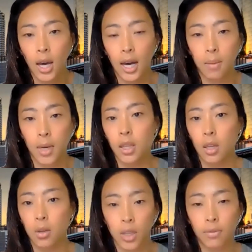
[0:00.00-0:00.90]
And
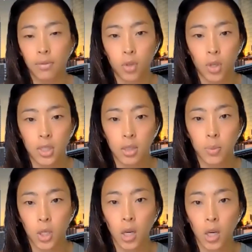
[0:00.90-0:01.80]
then you have, of course, this
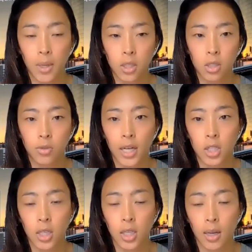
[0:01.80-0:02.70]
procurement
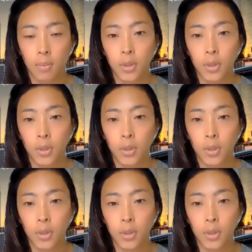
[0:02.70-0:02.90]
strategy,